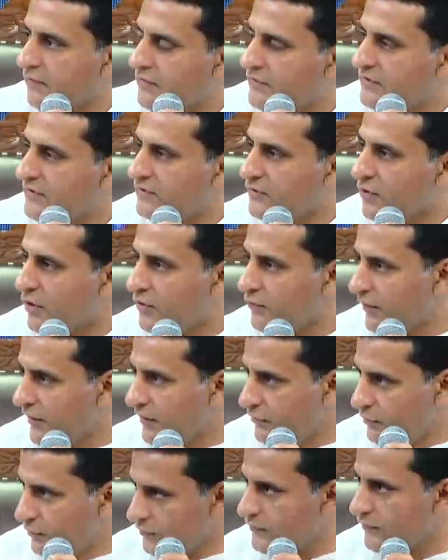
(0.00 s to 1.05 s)
which is not
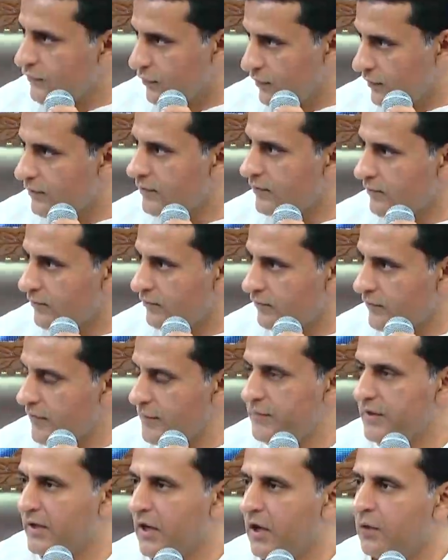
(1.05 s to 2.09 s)
very useful.
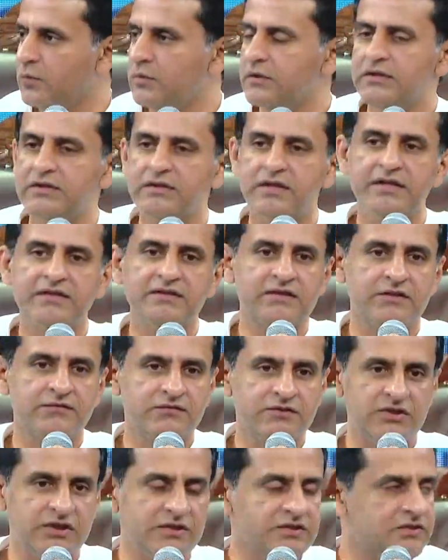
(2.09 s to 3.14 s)
Maybe now the things
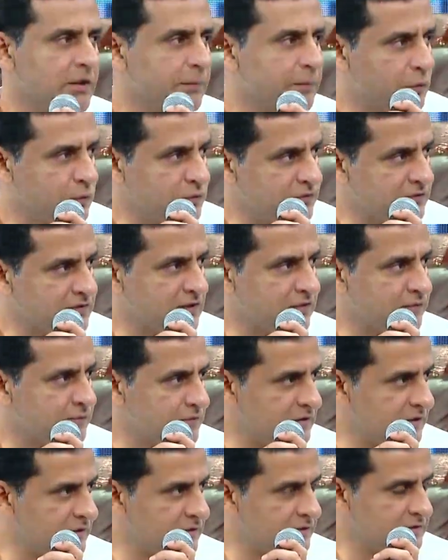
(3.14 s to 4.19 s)
have changed, approaches
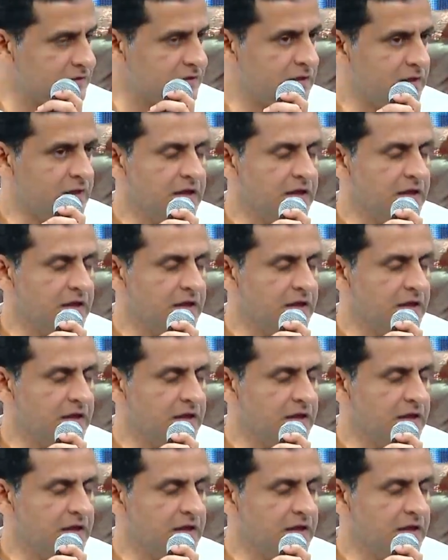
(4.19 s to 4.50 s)
have changed.